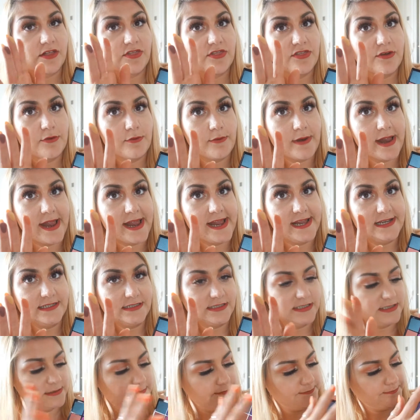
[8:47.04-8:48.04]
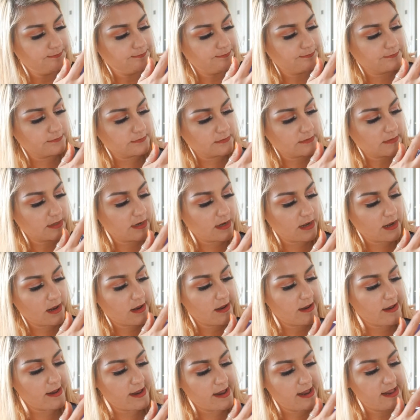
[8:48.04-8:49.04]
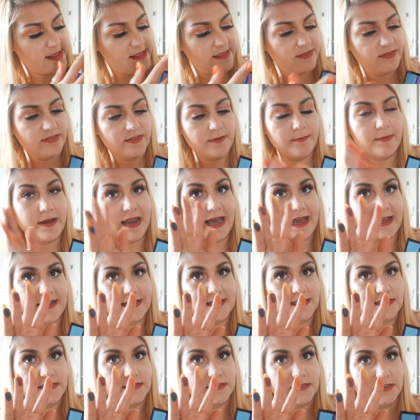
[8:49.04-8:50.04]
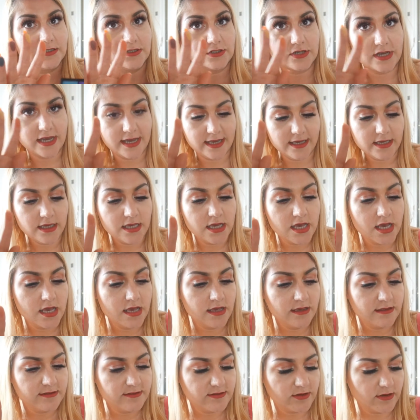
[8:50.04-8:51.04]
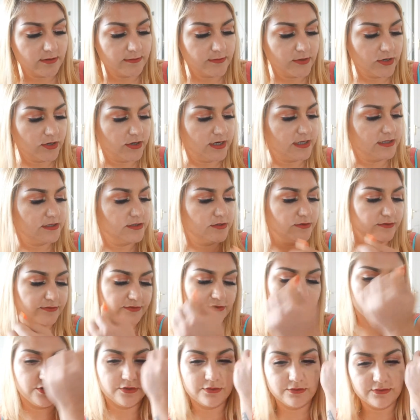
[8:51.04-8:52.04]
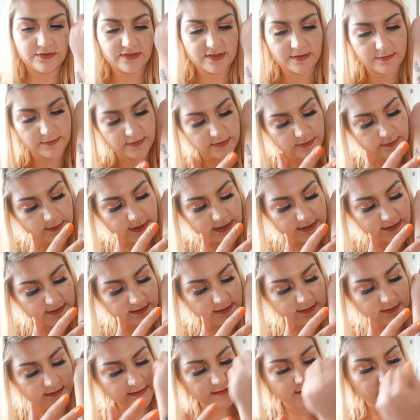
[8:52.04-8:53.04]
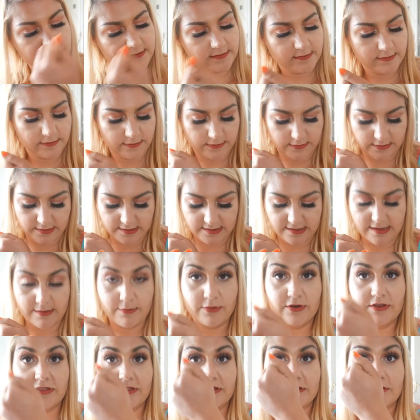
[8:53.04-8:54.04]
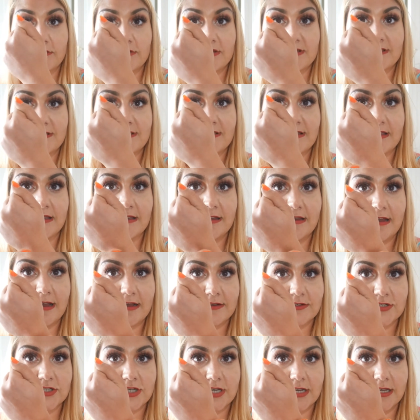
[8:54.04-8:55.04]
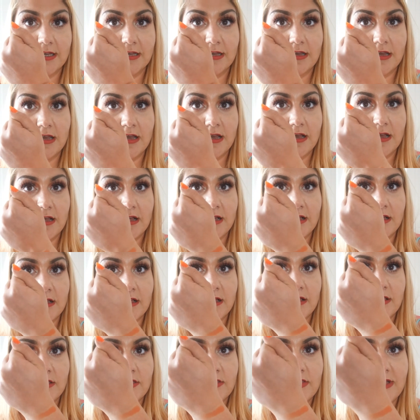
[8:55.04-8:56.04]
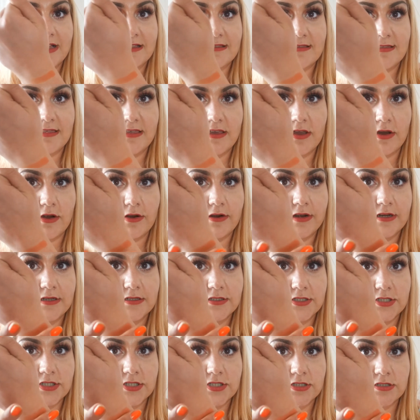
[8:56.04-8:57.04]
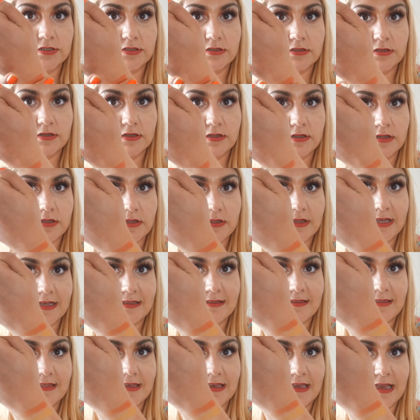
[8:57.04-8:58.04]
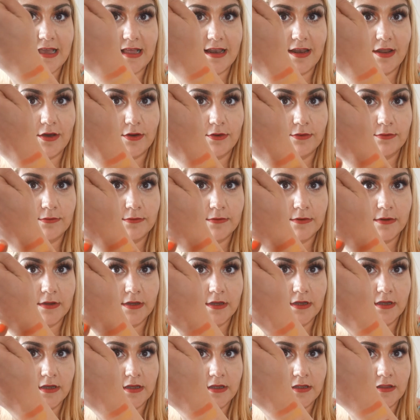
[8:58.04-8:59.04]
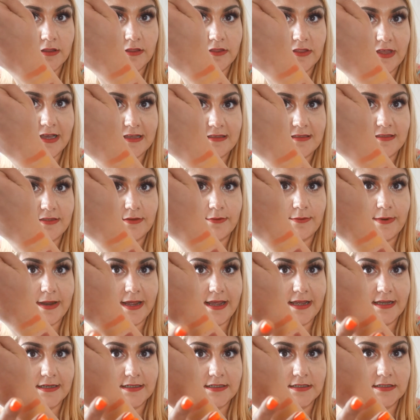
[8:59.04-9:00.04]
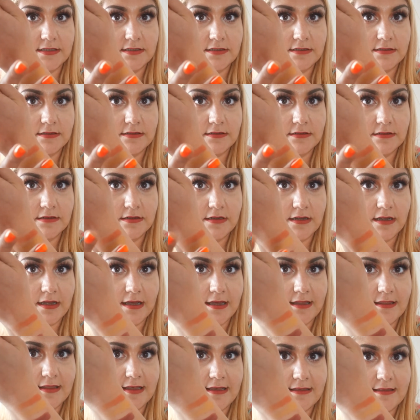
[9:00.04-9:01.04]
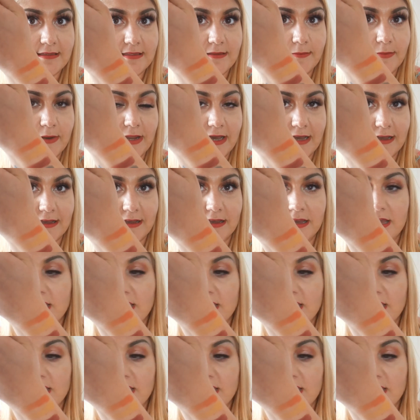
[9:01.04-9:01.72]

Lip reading: the red, and the black, okay? So I'm gonna do for you some swatches, somewhere that you can see, actually. That's the orange, that's the yellow, that's the red, and that's the black.